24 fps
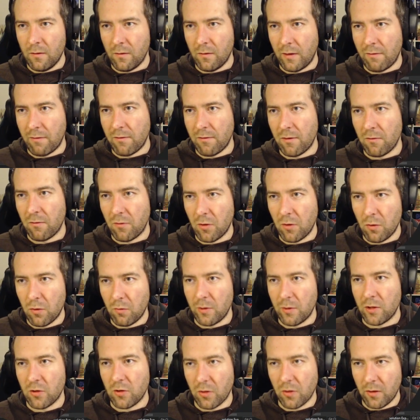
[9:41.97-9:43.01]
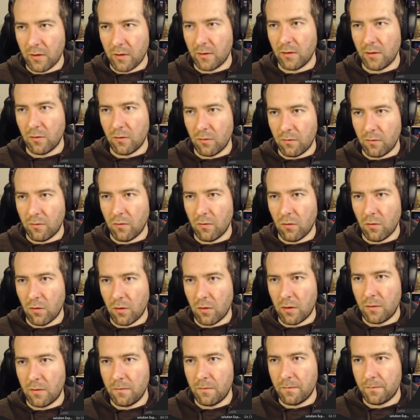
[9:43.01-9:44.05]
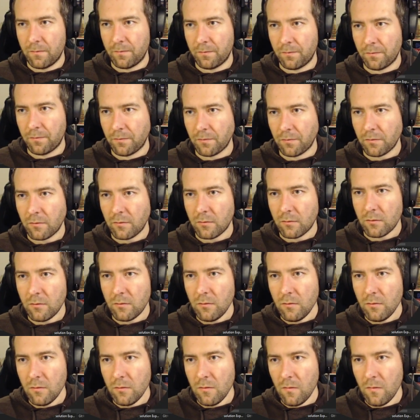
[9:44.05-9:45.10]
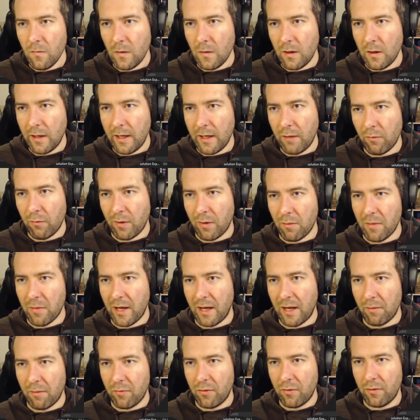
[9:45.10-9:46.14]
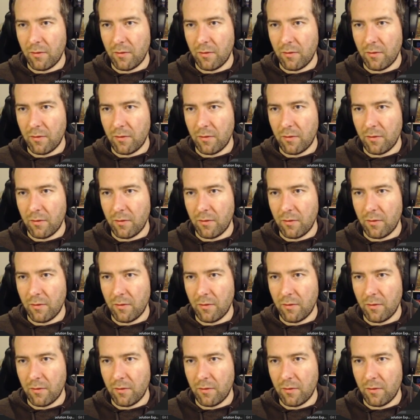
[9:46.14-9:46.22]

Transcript: Every row we chunk it into 4 and we map.